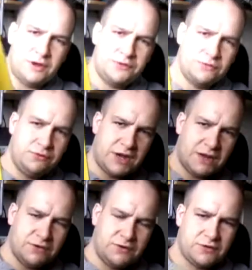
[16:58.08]

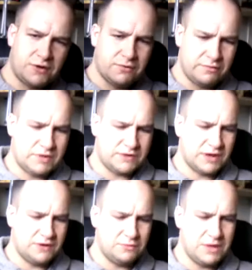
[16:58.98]
screwdrivers, so let's
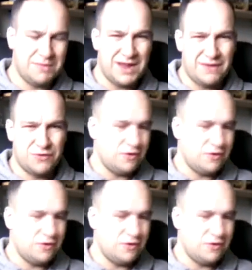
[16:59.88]
get some of them. I have